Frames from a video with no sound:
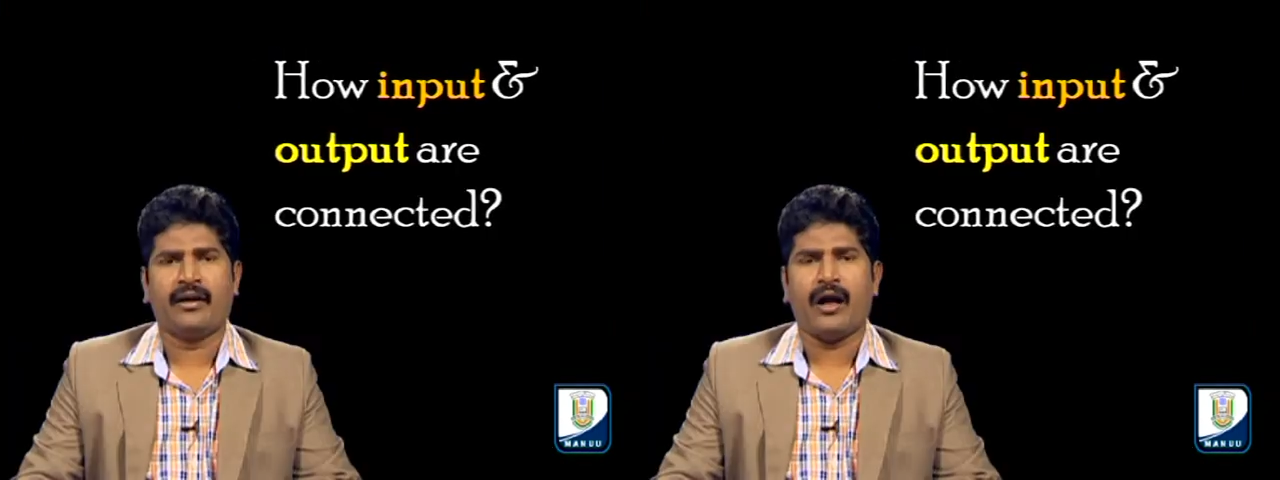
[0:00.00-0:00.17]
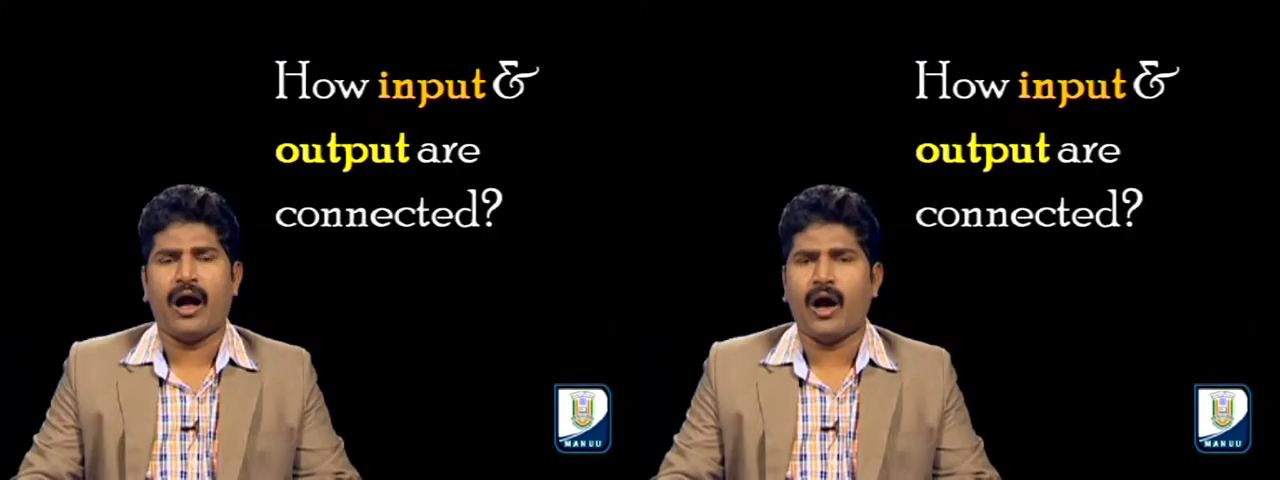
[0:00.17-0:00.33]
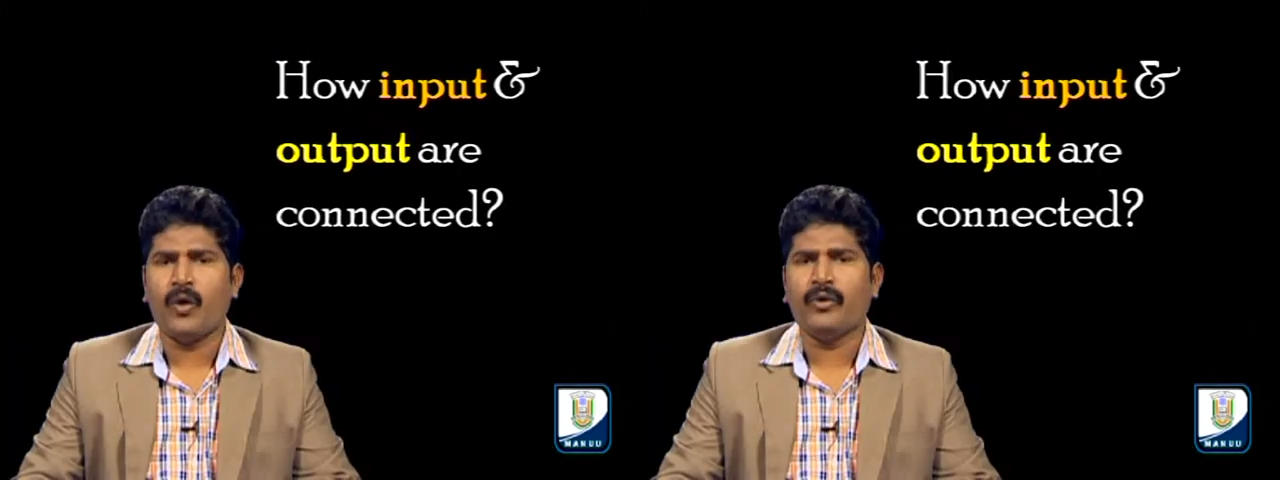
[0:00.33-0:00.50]

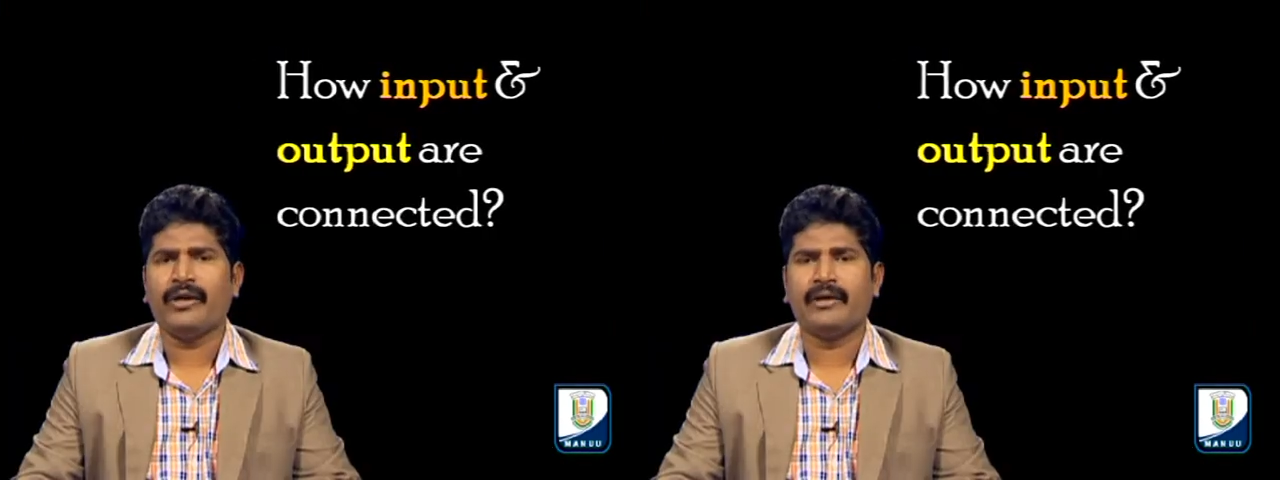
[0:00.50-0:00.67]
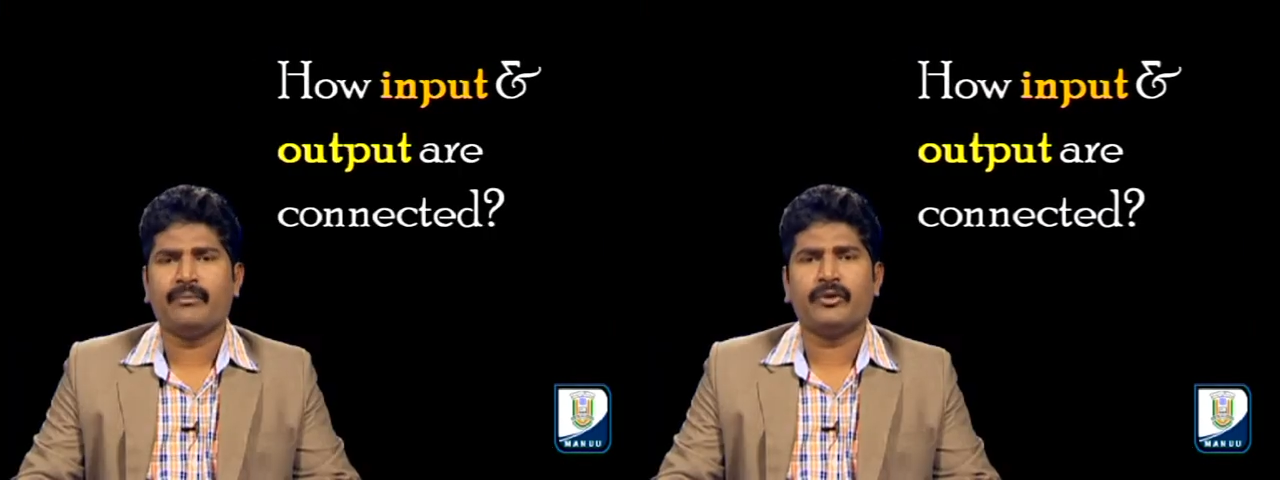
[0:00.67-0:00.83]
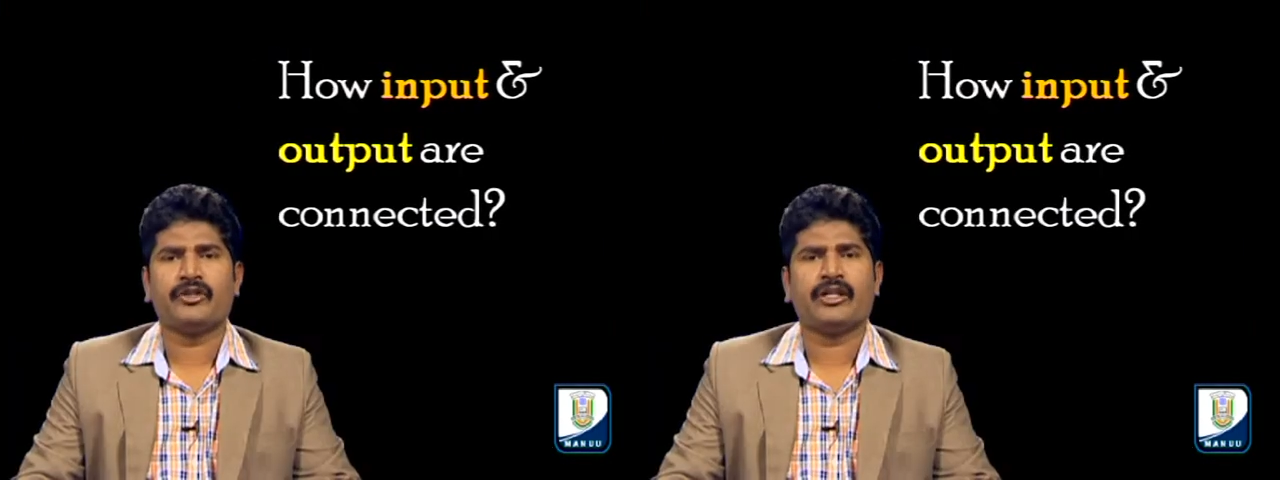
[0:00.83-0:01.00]
how
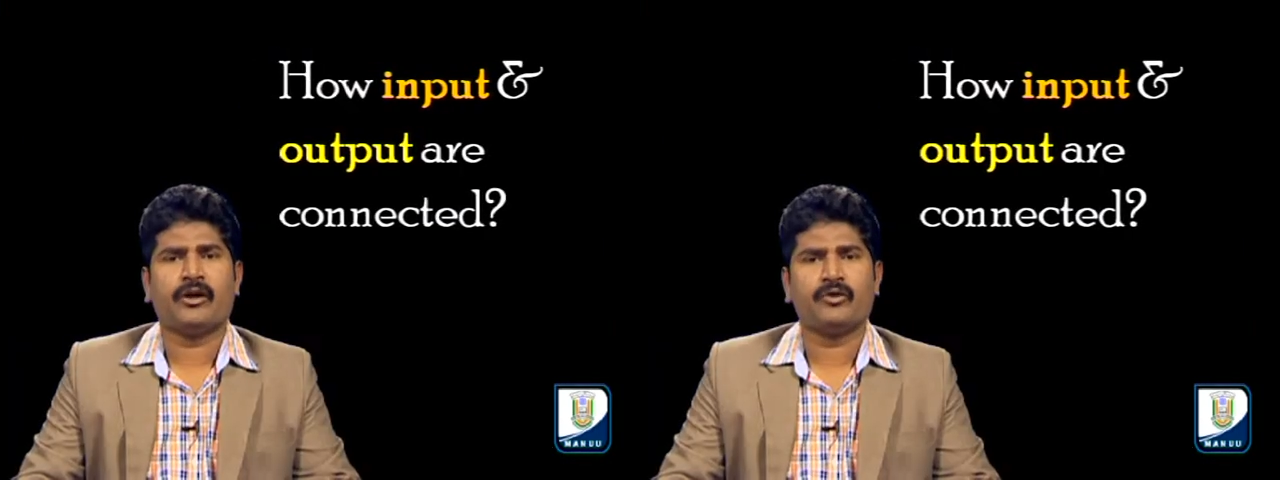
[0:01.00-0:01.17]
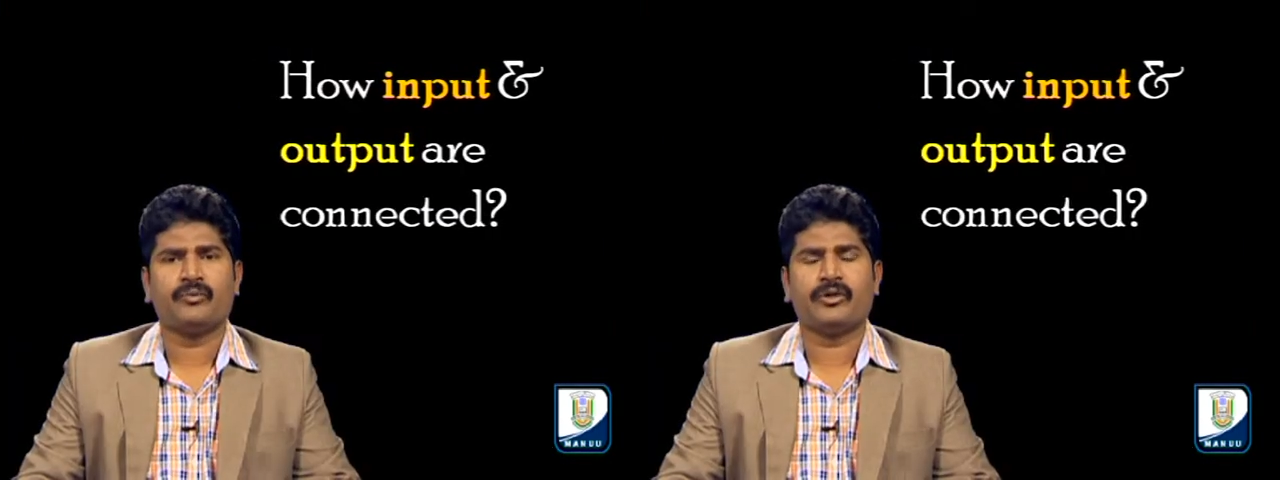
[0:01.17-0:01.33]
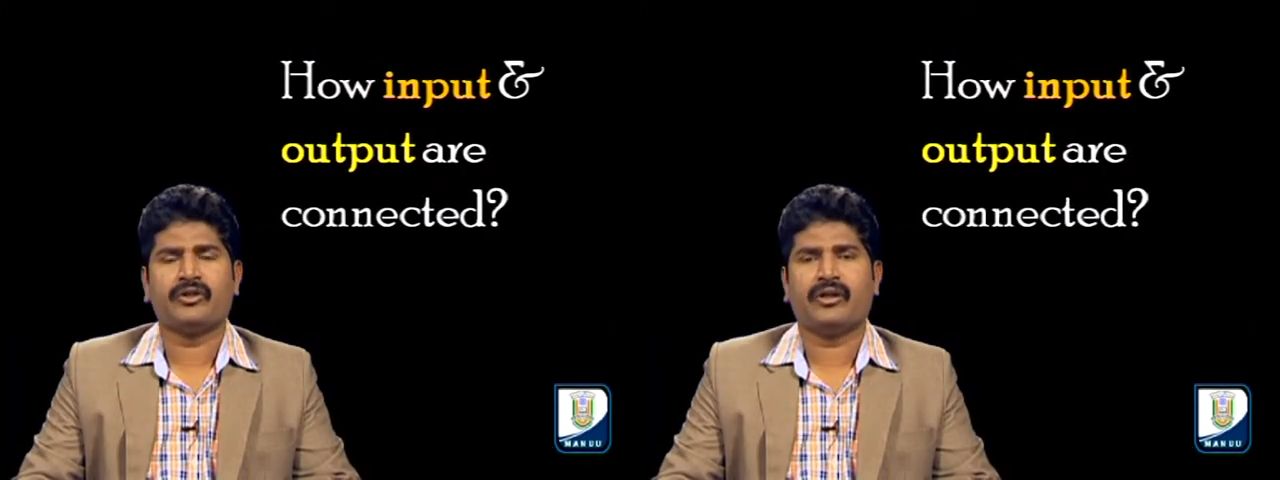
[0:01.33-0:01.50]
input and
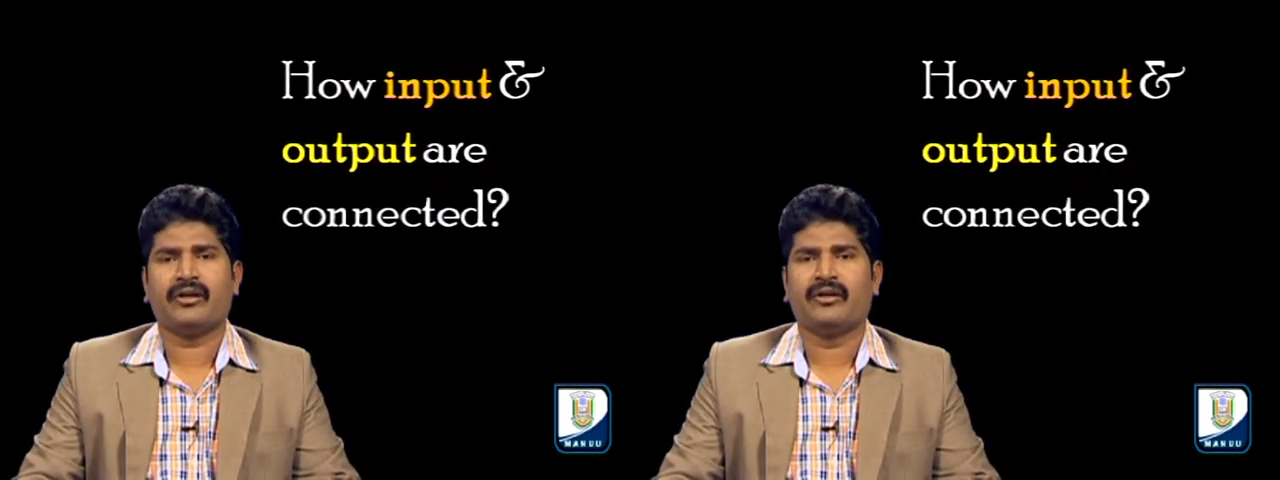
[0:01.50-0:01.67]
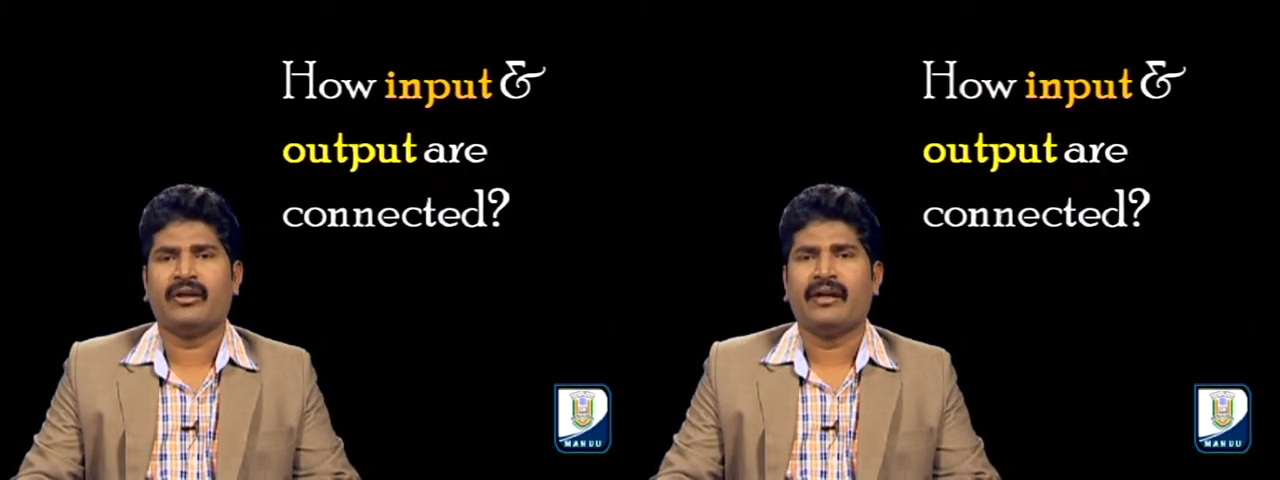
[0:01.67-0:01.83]
output are